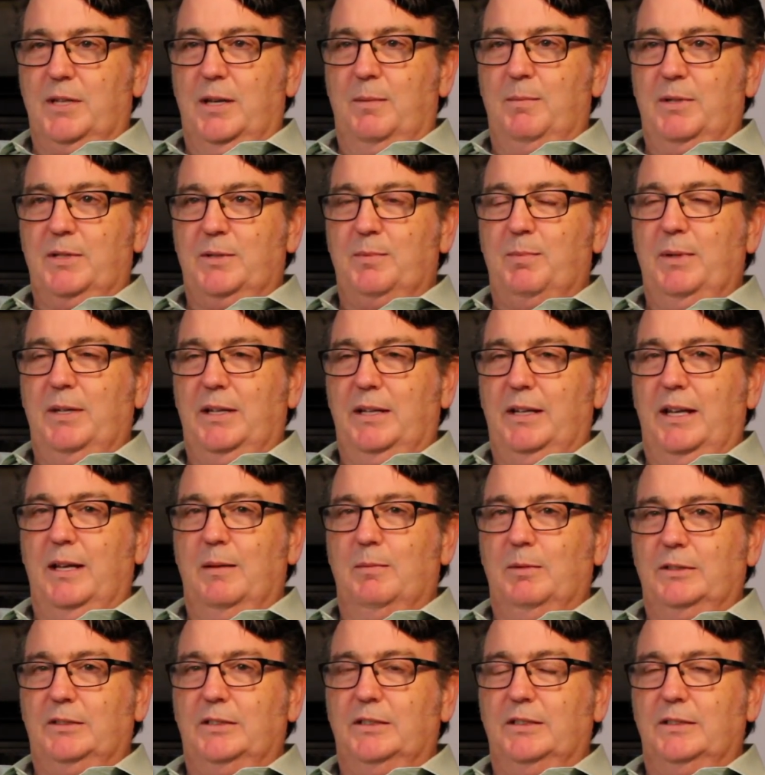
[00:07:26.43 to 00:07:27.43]
I miss being
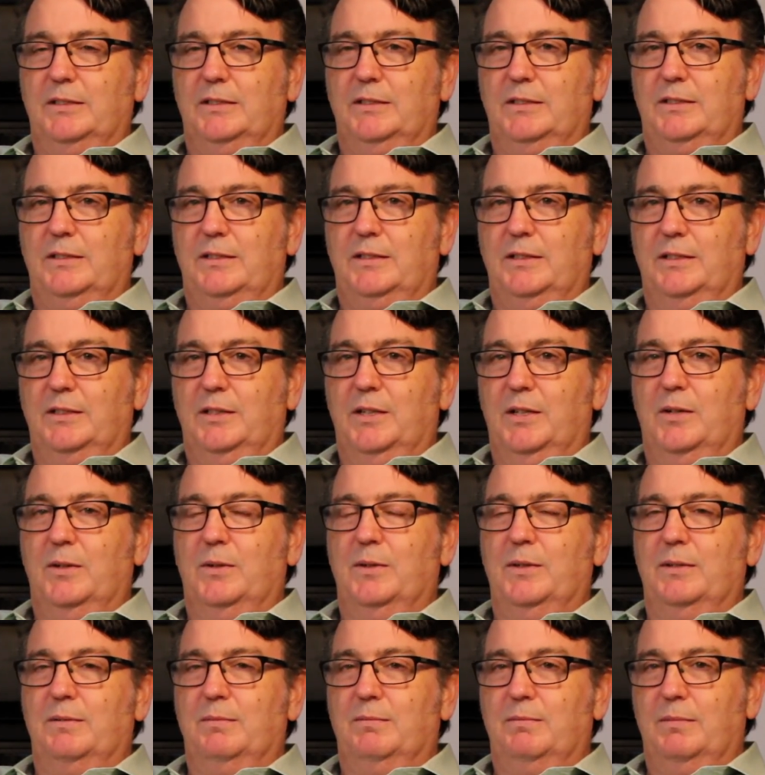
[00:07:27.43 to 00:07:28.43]
able to
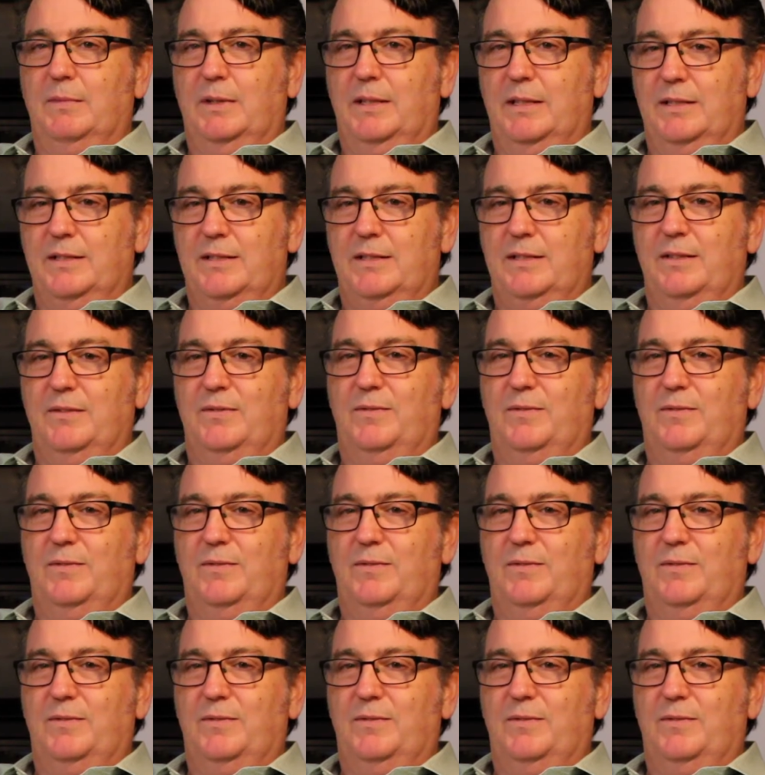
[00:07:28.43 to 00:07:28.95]
go and see